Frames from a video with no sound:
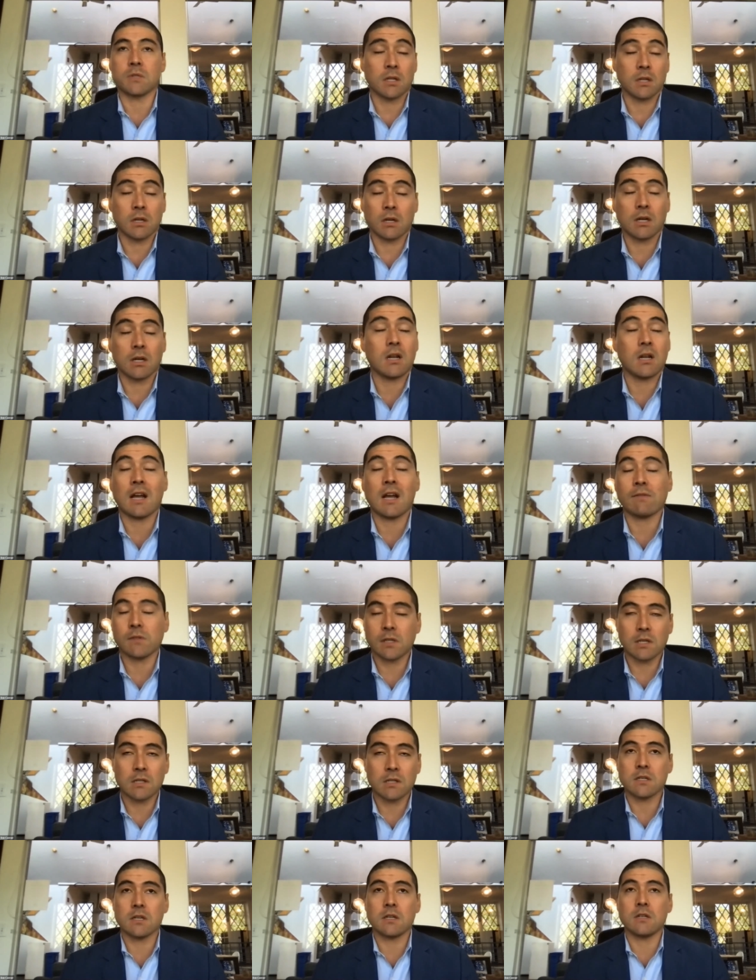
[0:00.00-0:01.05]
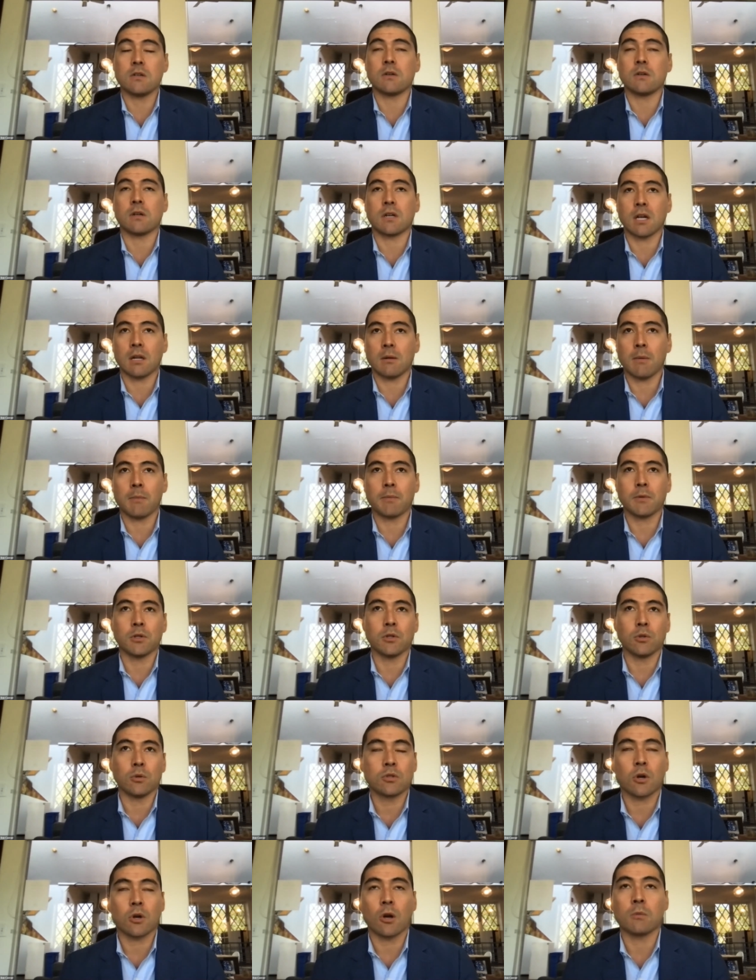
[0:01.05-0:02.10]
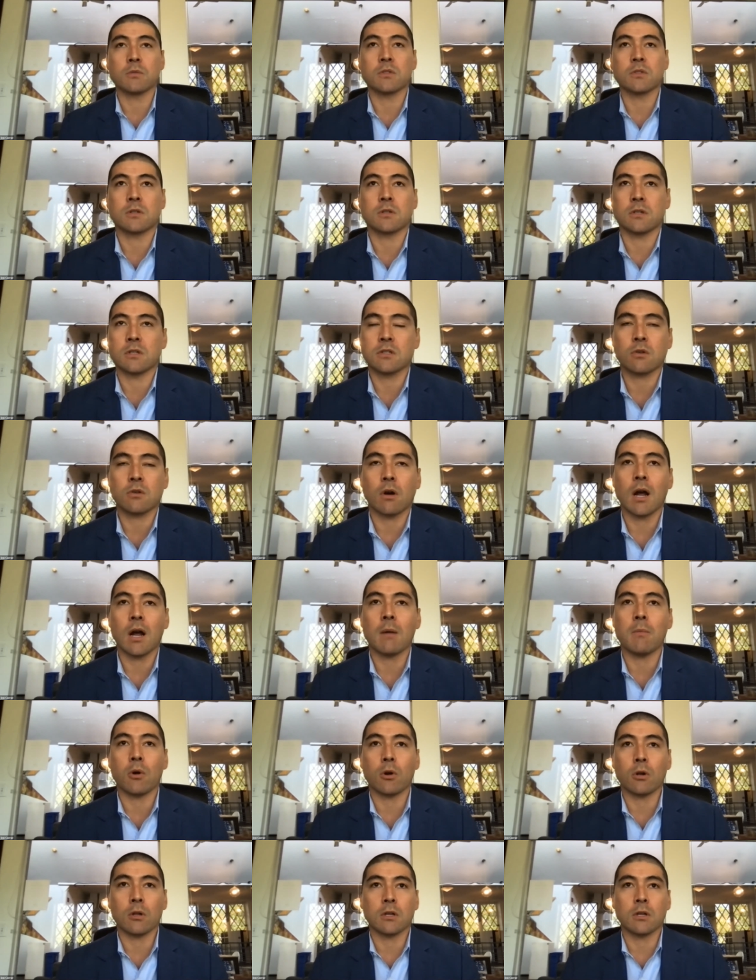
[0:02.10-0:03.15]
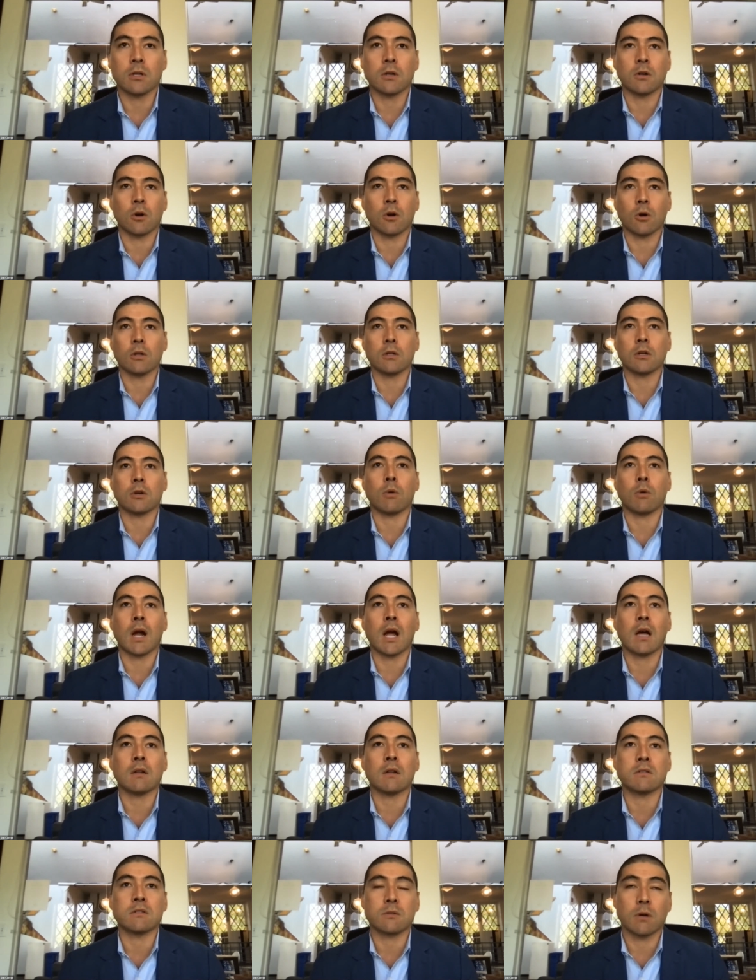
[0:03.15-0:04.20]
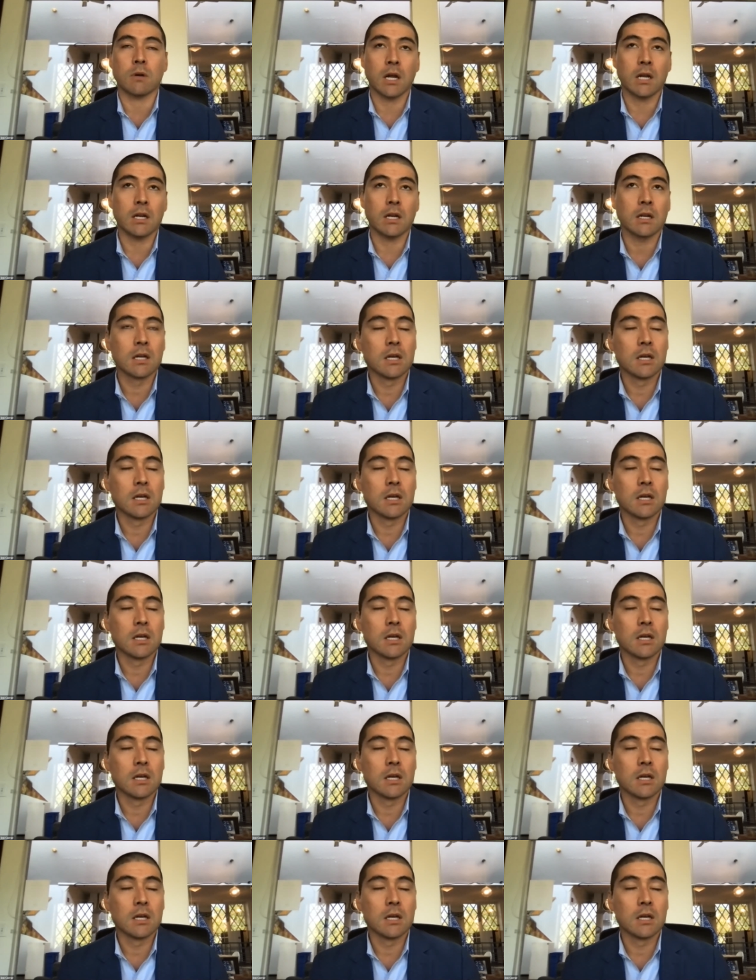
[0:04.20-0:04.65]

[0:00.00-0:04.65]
and they're going to have to continue to come up with new terms to describe earlier and earlier rounds, right?